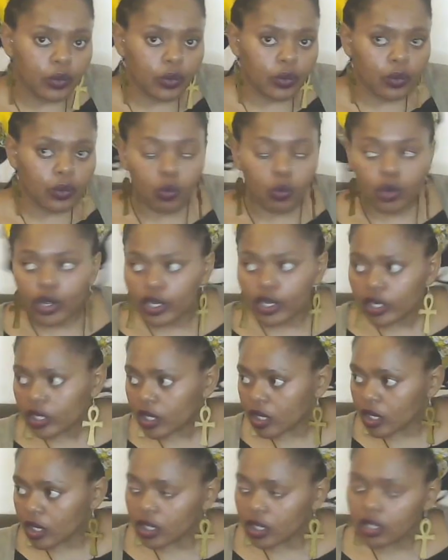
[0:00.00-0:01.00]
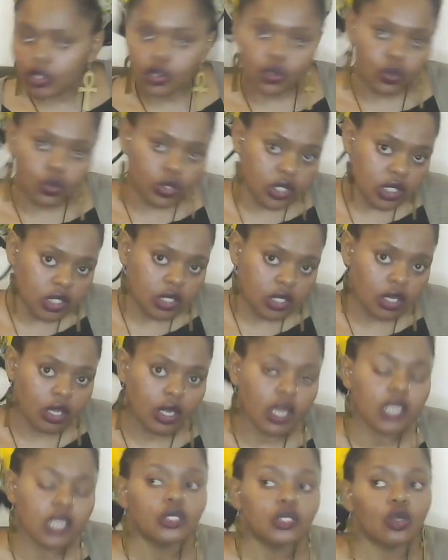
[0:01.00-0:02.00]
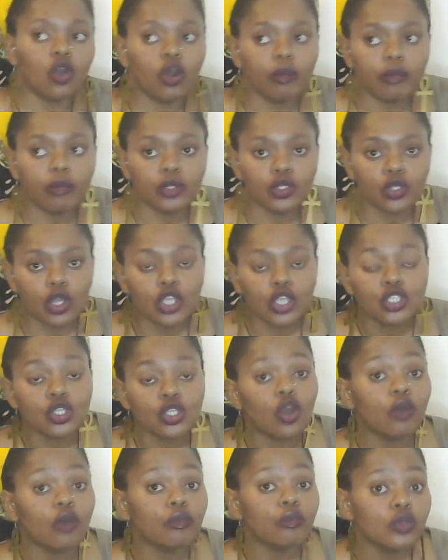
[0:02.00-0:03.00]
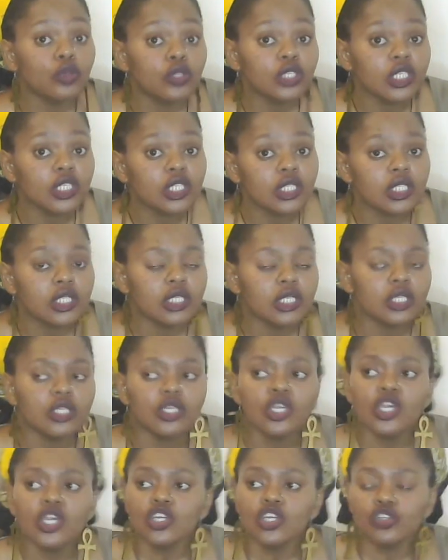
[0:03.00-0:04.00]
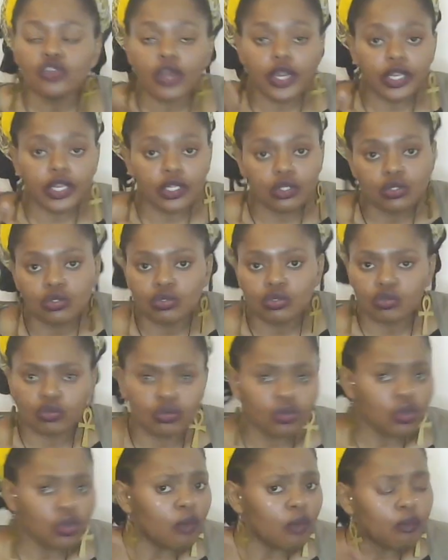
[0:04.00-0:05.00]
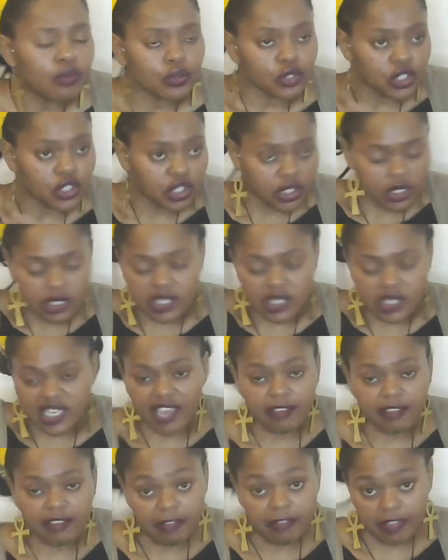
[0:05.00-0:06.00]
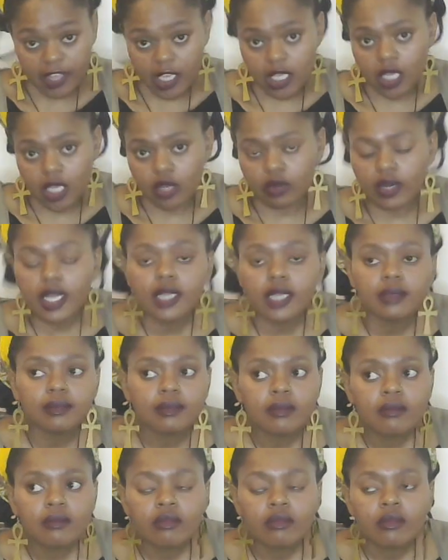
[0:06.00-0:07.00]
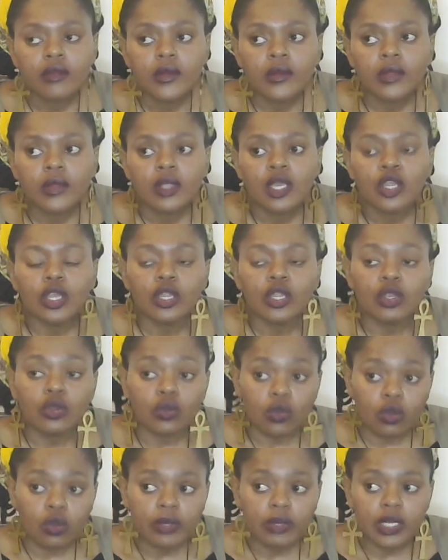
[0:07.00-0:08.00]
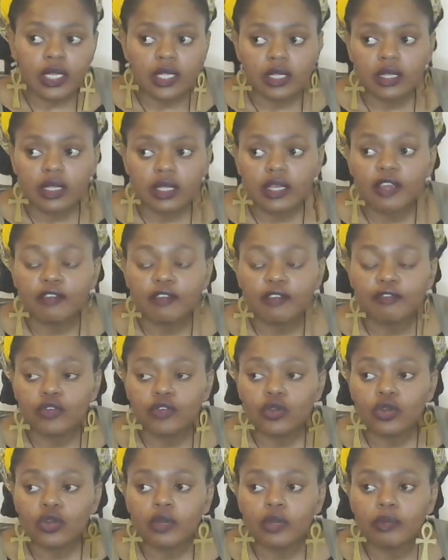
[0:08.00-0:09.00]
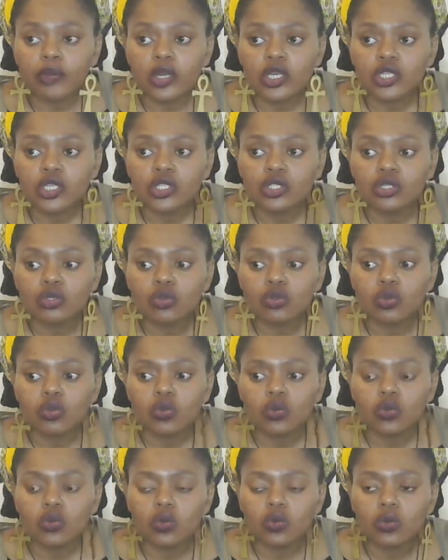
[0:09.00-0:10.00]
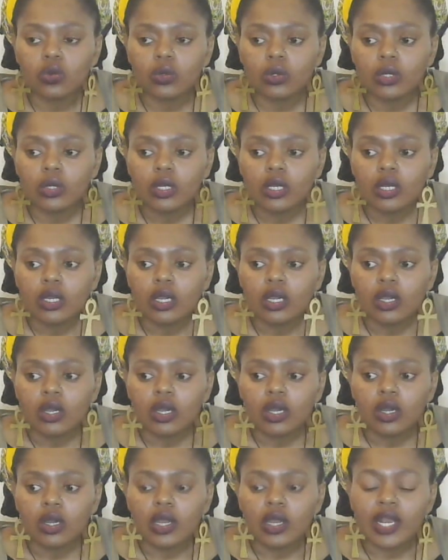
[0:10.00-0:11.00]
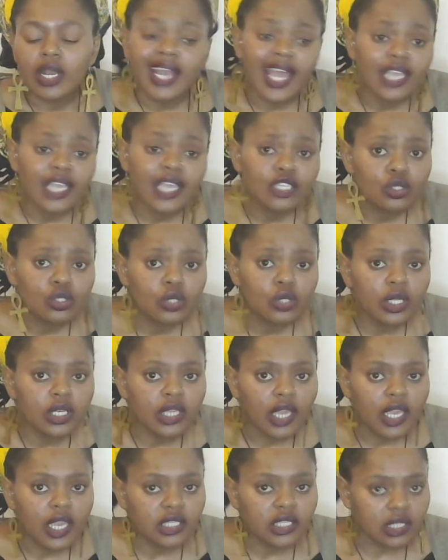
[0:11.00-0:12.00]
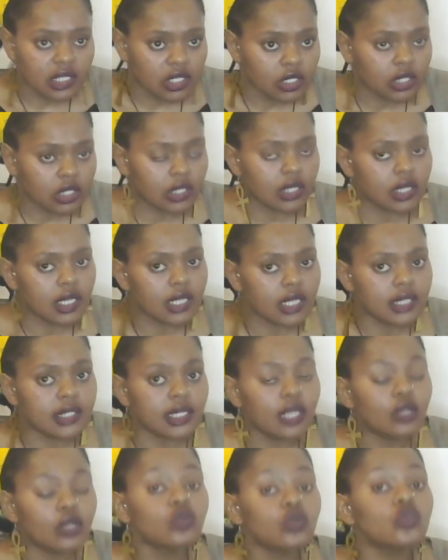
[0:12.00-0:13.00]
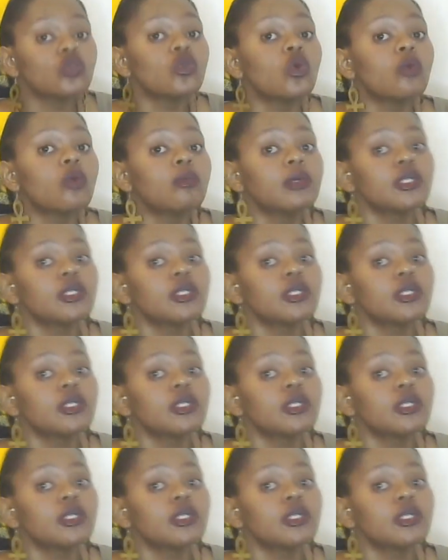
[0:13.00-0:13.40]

work in unison as a community, trying to push this life thing, right? Normally, if you're a person who likes to engage in certain things that normal